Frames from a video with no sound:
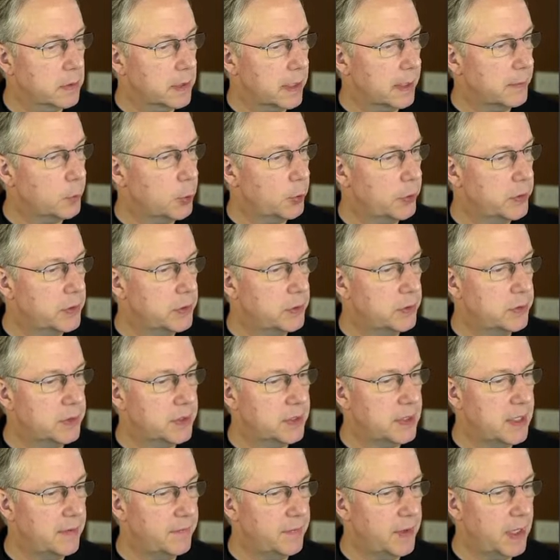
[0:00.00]
I'm going to
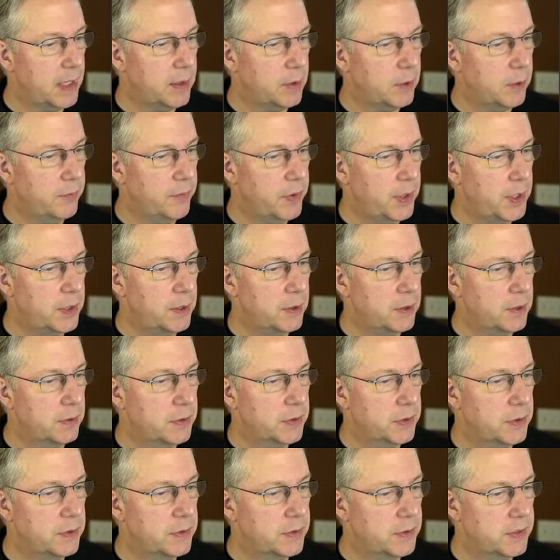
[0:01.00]
save that over here
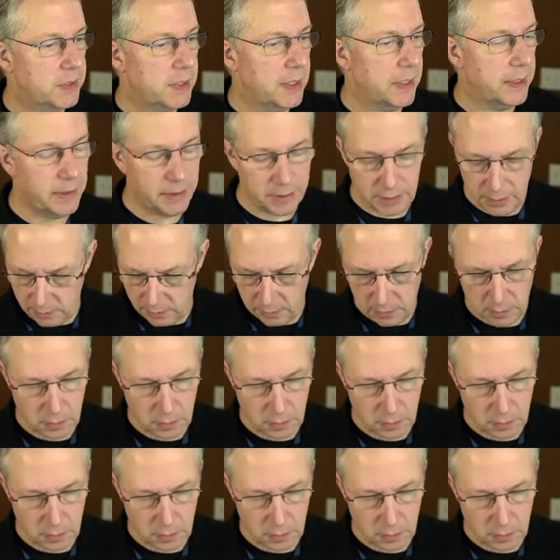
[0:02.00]
to the side.